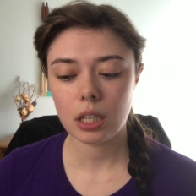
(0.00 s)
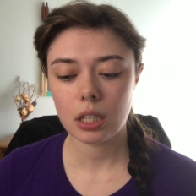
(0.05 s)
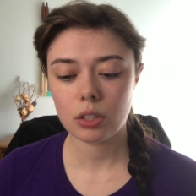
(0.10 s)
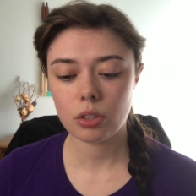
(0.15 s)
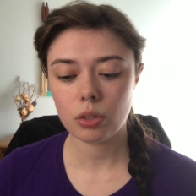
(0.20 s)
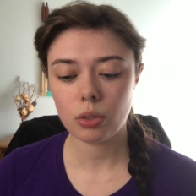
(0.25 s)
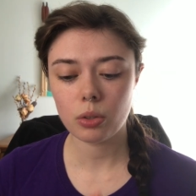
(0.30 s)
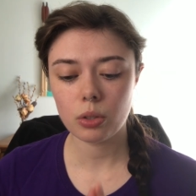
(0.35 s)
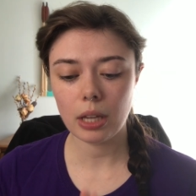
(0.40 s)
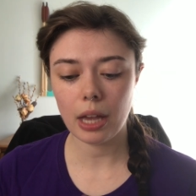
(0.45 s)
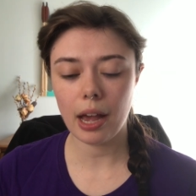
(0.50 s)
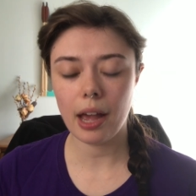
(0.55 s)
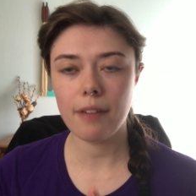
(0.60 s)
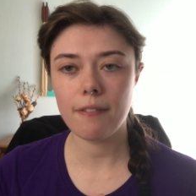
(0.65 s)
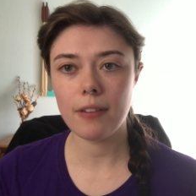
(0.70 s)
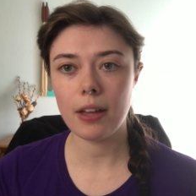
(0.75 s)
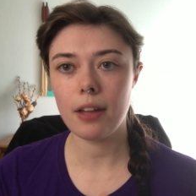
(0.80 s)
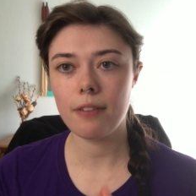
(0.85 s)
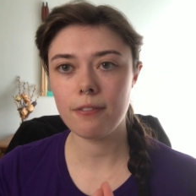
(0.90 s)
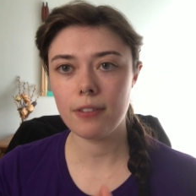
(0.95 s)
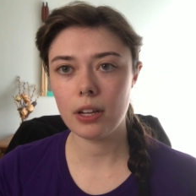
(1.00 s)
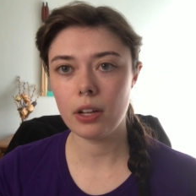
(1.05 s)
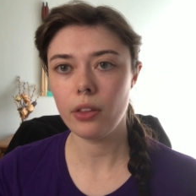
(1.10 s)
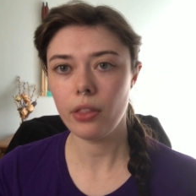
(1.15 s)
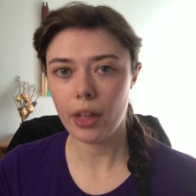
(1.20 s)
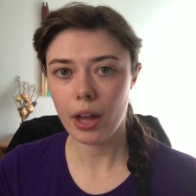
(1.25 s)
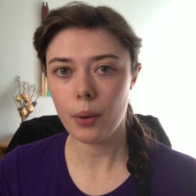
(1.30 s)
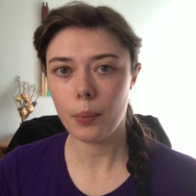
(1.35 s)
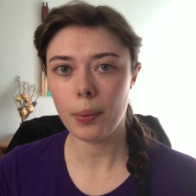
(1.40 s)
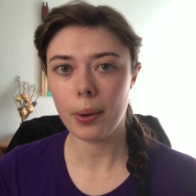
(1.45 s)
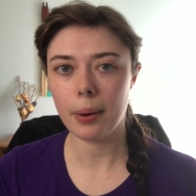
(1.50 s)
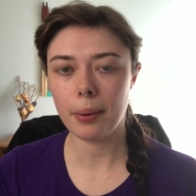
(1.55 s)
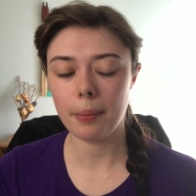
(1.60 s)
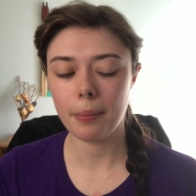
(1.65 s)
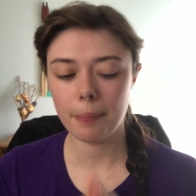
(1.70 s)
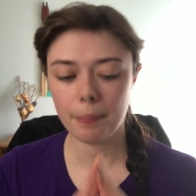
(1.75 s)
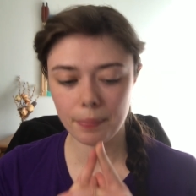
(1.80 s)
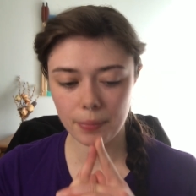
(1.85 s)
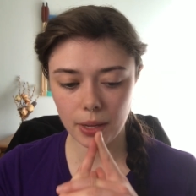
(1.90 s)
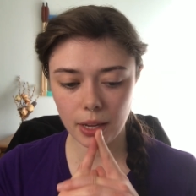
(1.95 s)
So yeah, I failed that
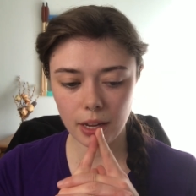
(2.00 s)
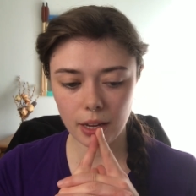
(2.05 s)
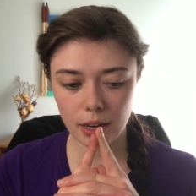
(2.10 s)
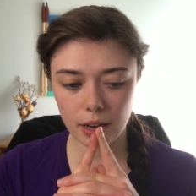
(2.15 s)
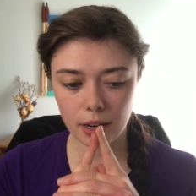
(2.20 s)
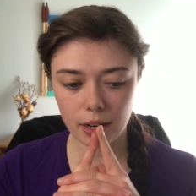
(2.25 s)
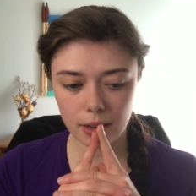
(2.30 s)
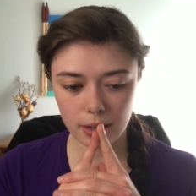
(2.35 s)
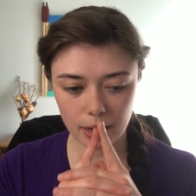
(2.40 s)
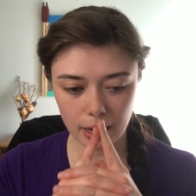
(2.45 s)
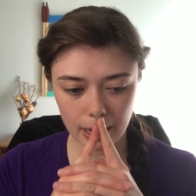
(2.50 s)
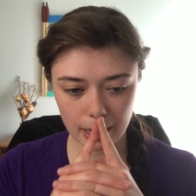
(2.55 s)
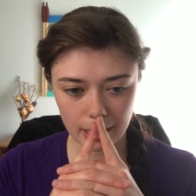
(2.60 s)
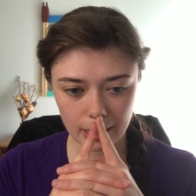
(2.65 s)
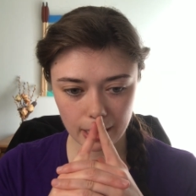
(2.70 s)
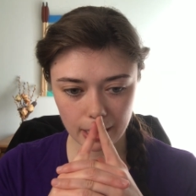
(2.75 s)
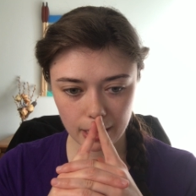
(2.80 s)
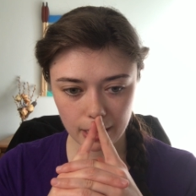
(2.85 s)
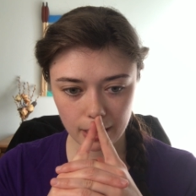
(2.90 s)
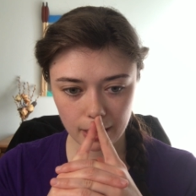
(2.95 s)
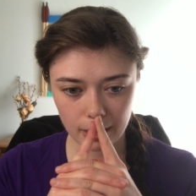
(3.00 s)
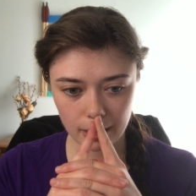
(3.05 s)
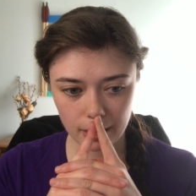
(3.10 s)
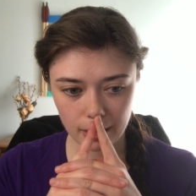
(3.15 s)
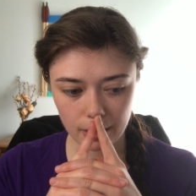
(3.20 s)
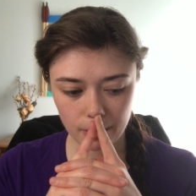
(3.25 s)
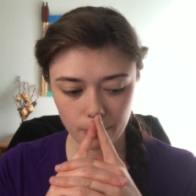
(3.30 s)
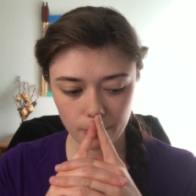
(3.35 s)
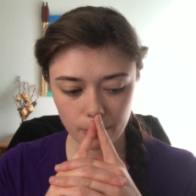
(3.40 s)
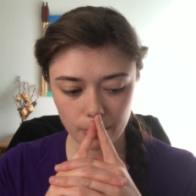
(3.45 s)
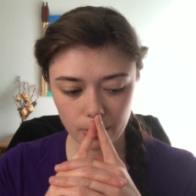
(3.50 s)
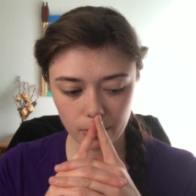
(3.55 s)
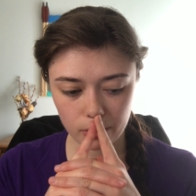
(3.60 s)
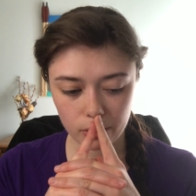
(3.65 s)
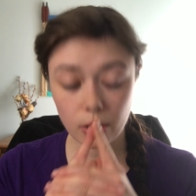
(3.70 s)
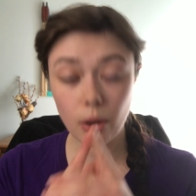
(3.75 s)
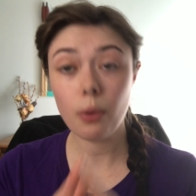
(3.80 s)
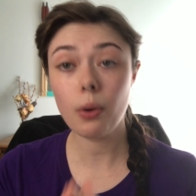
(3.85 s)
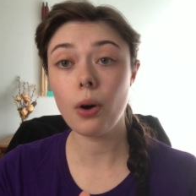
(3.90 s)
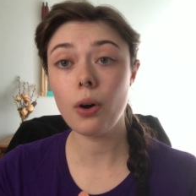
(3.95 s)
one, and I will
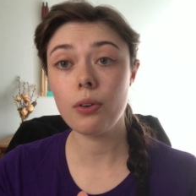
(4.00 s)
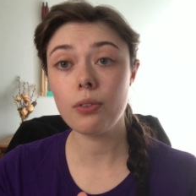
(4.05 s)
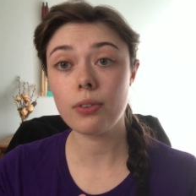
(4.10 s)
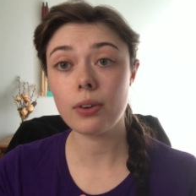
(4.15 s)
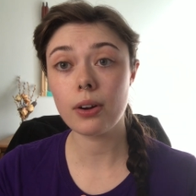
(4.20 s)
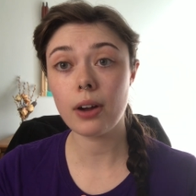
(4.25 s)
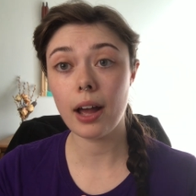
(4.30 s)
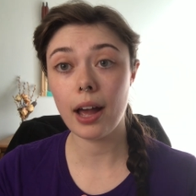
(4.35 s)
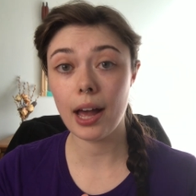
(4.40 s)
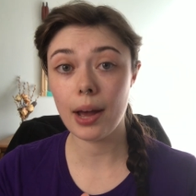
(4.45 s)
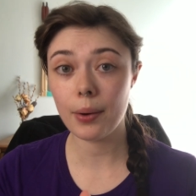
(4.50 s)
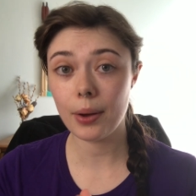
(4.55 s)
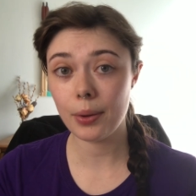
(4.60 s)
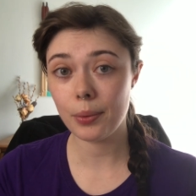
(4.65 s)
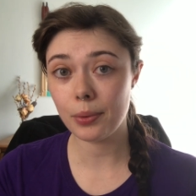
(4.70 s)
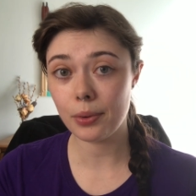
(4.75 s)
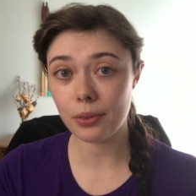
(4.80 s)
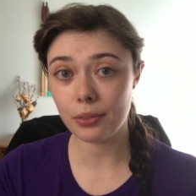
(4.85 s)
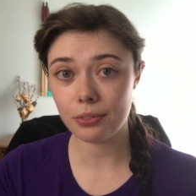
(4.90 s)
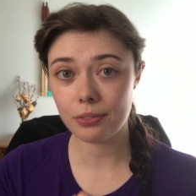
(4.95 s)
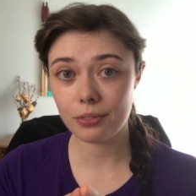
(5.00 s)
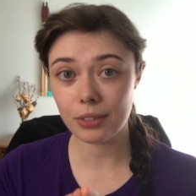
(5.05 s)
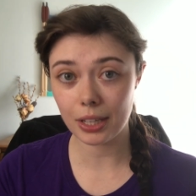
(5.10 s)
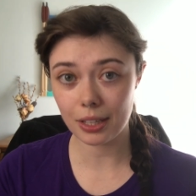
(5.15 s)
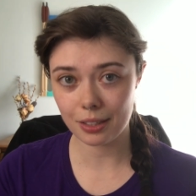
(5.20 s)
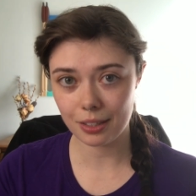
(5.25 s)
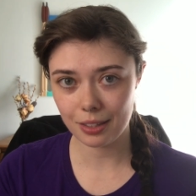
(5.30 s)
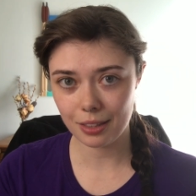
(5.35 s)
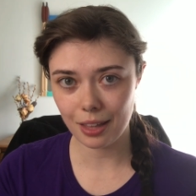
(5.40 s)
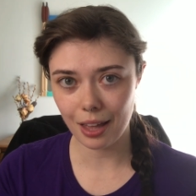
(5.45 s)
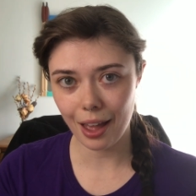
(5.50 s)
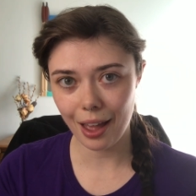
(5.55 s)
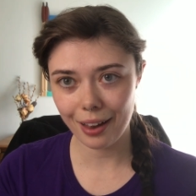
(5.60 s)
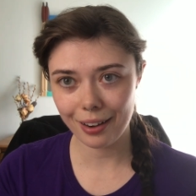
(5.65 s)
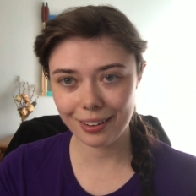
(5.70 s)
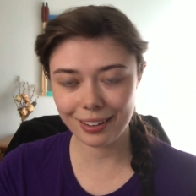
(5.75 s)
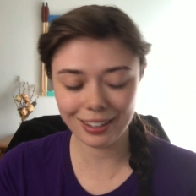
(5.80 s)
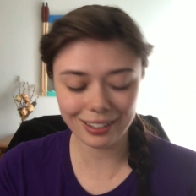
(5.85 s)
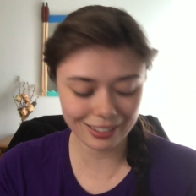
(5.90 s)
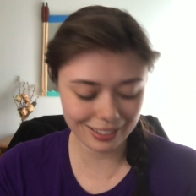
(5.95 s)
go over how I will fix that
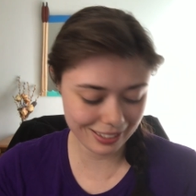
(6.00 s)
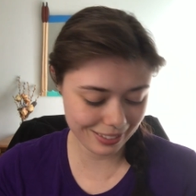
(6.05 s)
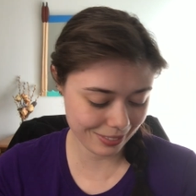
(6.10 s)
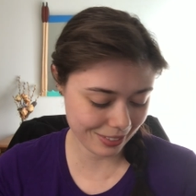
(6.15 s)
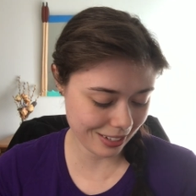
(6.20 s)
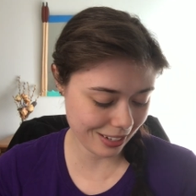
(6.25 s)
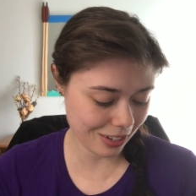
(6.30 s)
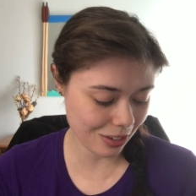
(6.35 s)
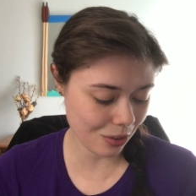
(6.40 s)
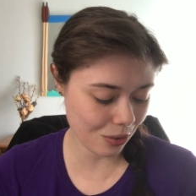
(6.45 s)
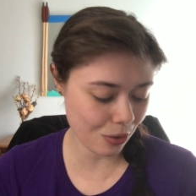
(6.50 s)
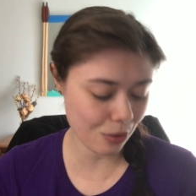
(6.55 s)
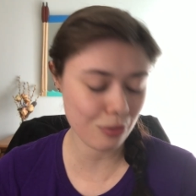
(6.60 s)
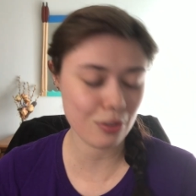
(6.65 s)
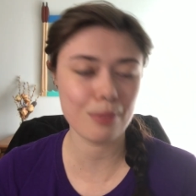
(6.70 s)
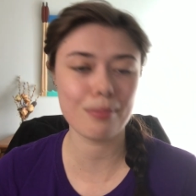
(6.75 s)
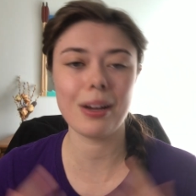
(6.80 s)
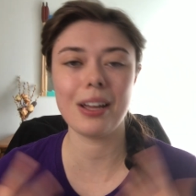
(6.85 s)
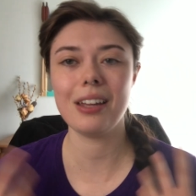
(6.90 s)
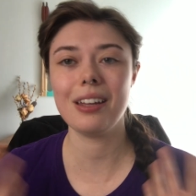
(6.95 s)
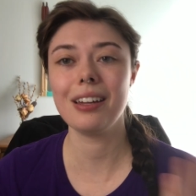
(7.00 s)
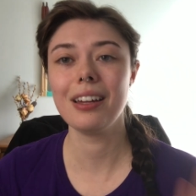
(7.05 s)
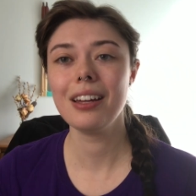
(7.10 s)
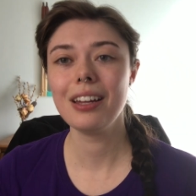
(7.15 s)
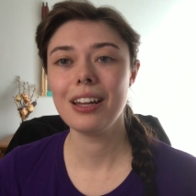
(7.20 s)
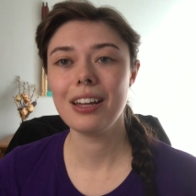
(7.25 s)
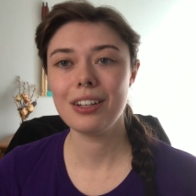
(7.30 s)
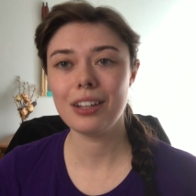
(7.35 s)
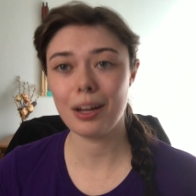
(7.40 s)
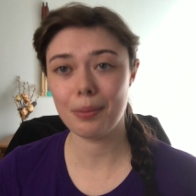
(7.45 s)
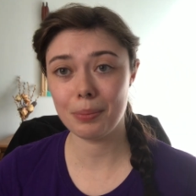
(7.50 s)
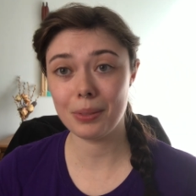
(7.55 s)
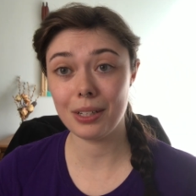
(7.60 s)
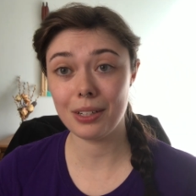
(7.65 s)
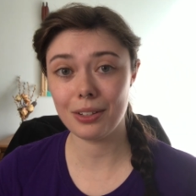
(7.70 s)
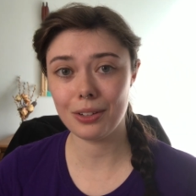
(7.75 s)
when I go over my updated